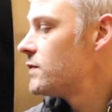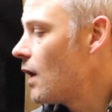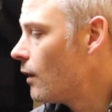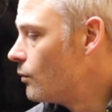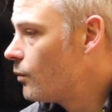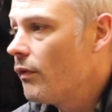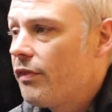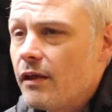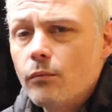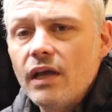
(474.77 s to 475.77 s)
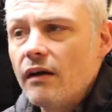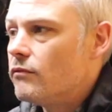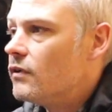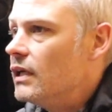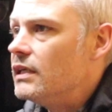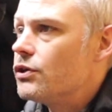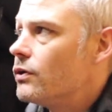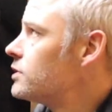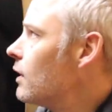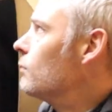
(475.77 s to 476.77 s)
So one thing we haven't really
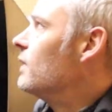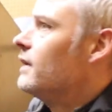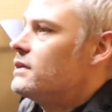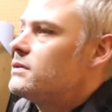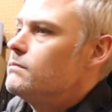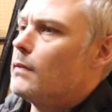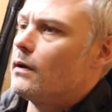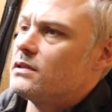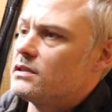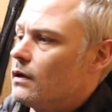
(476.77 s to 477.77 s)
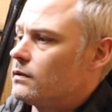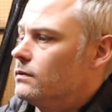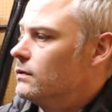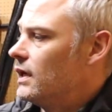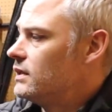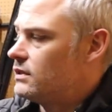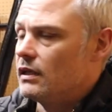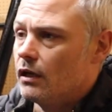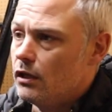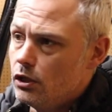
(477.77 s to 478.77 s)
touched on with this motorcycle is
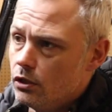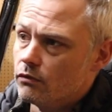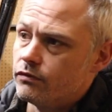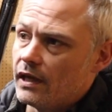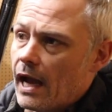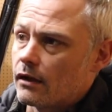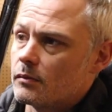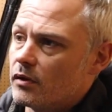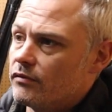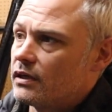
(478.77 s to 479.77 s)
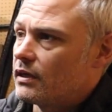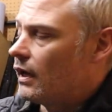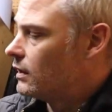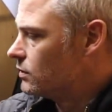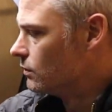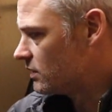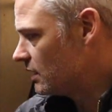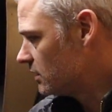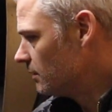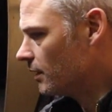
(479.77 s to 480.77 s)
the lovely Akrapovic exhaust
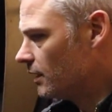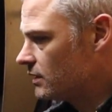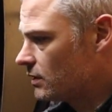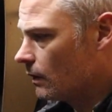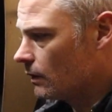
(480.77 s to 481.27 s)
system that it's